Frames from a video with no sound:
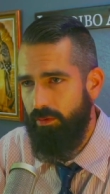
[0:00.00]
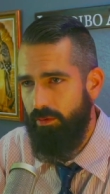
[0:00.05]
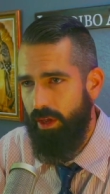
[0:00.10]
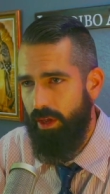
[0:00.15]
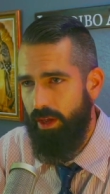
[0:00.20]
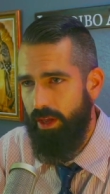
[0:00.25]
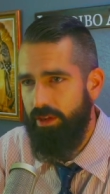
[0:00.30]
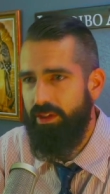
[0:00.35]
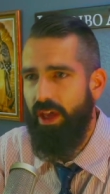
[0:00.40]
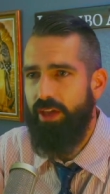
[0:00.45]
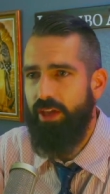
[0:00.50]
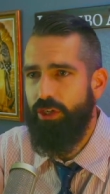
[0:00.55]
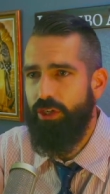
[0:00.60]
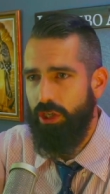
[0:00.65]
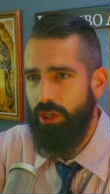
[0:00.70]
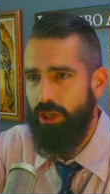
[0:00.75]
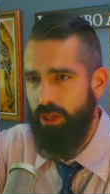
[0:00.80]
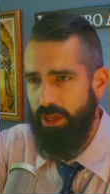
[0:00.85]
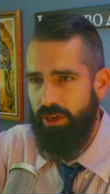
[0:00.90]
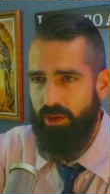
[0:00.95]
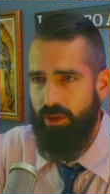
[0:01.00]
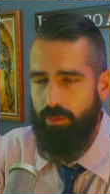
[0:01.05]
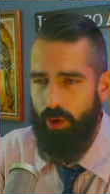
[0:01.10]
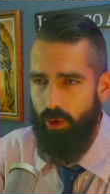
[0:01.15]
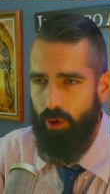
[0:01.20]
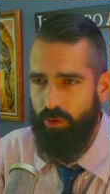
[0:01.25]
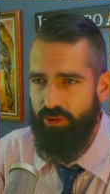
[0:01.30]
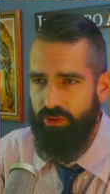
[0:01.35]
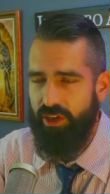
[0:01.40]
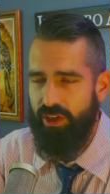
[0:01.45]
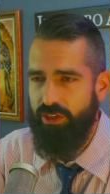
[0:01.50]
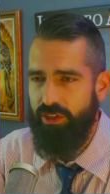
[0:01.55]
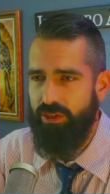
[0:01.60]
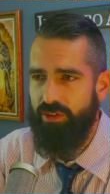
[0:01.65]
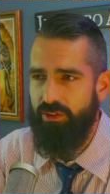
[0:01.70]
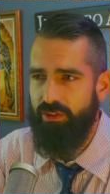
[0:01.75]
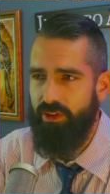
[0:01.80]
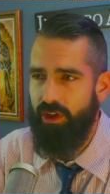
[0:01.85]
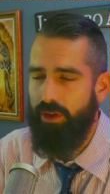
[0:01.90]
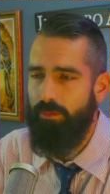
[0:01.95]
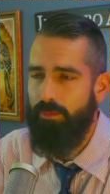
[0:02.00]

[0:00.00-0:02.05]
intentionally deposed, I should say.